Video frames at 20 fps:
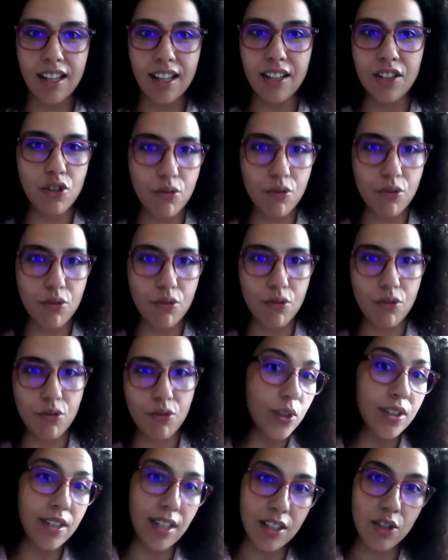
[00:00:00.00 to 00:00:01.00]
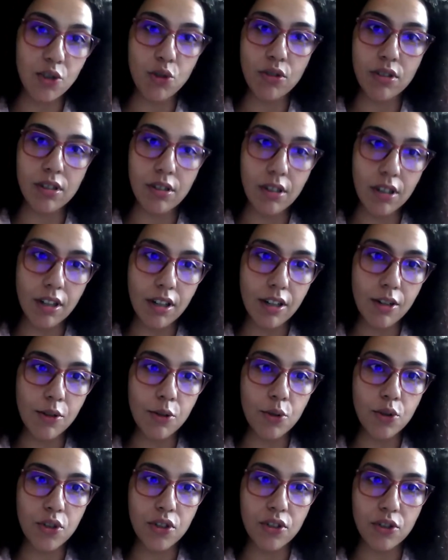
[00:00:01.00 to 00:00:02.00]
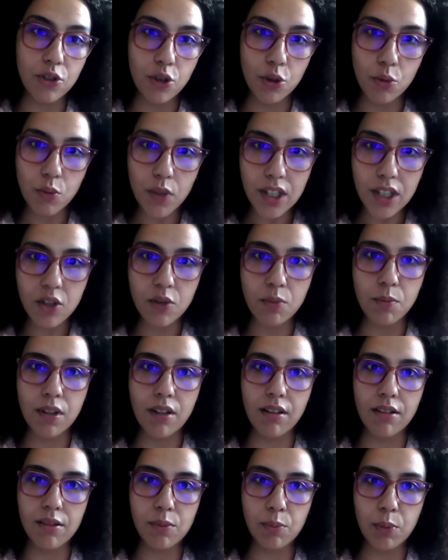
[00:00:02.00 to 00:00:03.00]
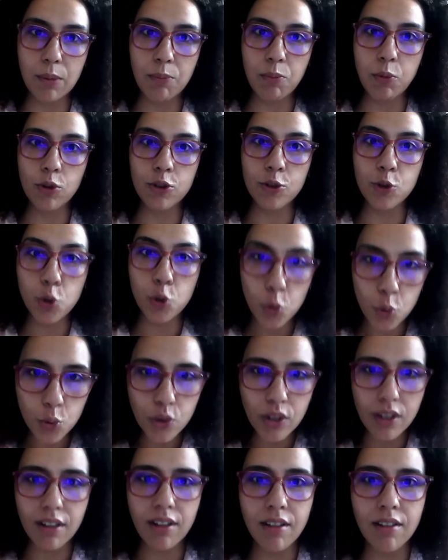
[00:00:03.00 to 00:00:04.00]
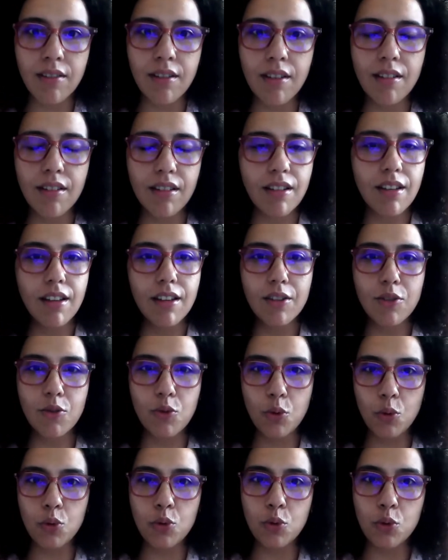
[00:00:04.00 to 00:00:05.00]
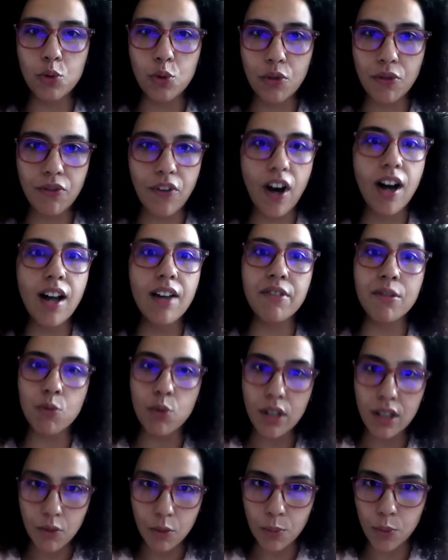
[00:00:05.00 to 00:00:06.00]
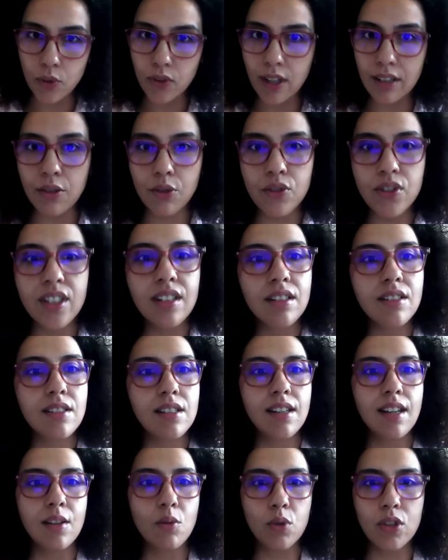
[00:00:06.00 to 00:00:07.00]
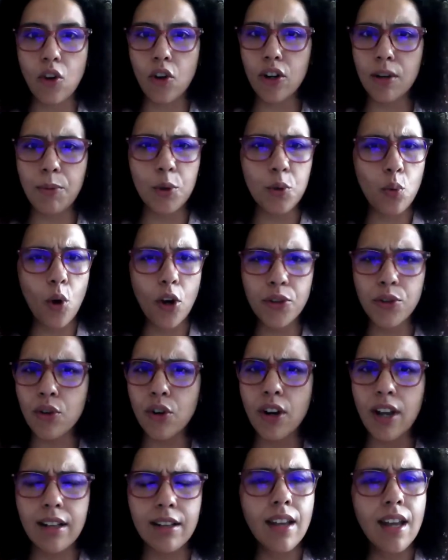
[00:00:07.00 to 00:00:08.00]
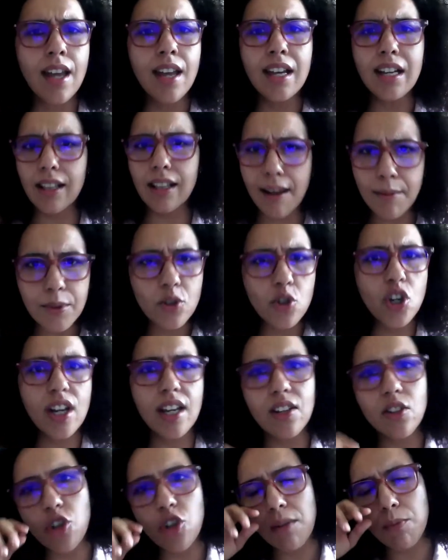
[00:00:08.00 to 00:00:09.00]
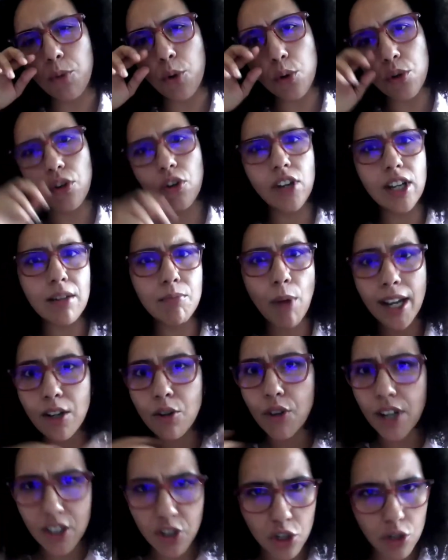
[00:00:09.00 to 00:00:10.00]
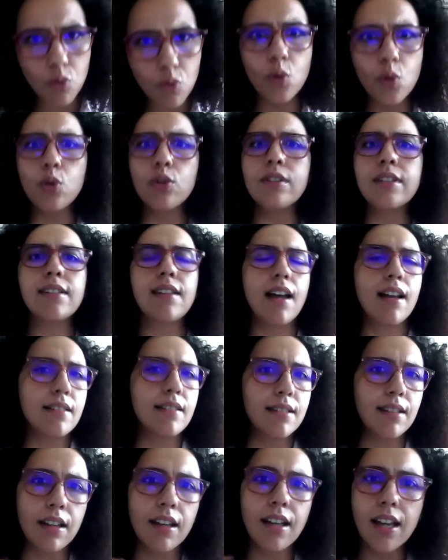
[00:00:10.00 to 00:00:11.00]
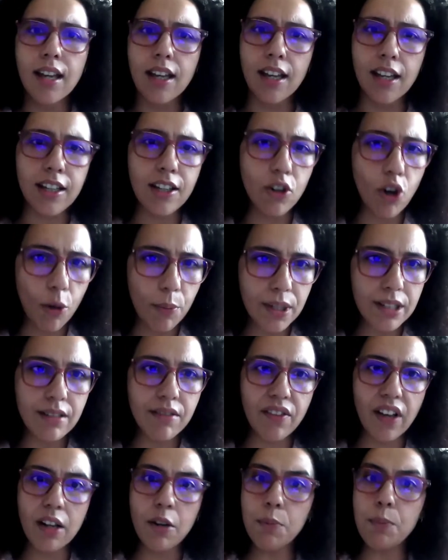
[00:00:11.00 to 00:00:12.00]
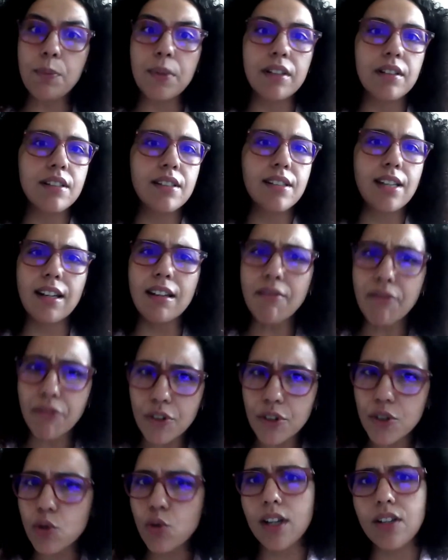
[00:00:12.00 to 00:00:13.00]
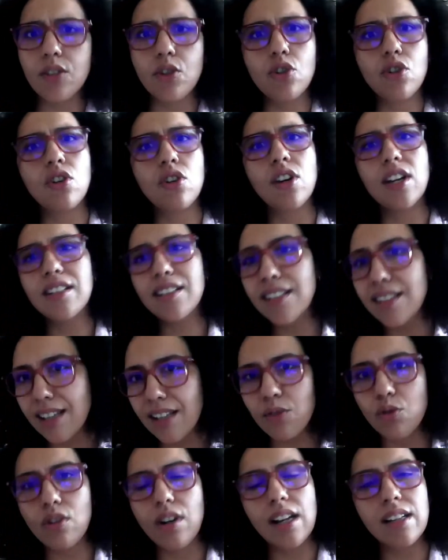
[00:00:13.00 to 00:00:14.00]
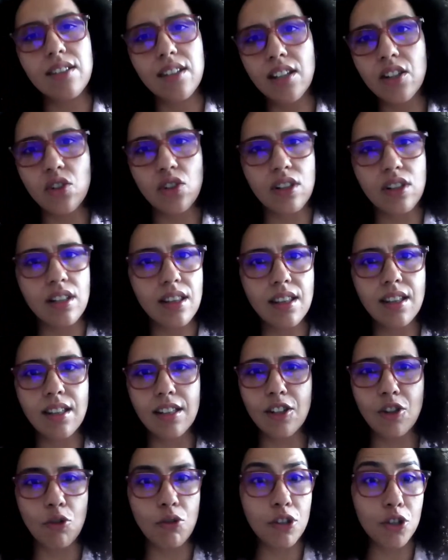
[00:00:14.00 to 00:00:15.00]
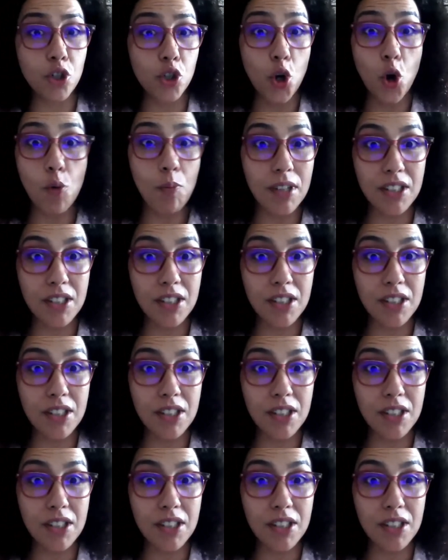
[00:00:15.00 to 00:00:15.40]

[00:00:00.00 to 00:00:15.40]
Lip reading: in reforms? That is also a dangerous conclusion to reach, because people do need to survive and need to protect their dignity. And we talk about water and climate change and brokering migration rules and economic developments and infrastructure and decentralization, and the show